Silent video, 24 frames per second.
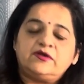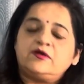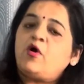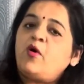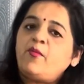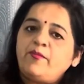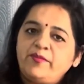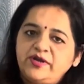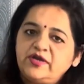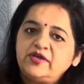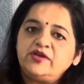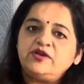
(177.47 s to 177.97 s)

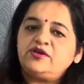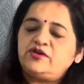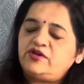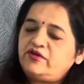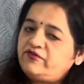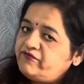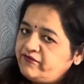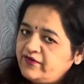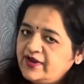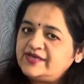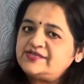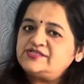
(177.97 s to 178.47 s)
competitive
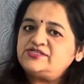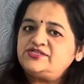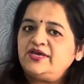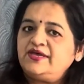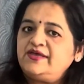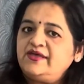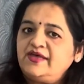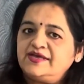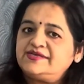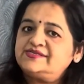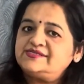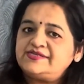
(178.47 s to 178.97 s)

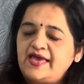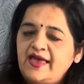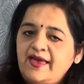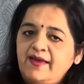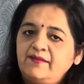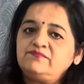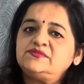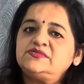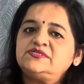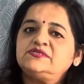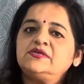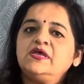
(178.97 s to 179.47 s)

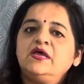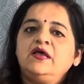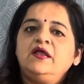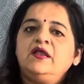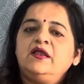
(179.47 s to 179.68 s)
exams.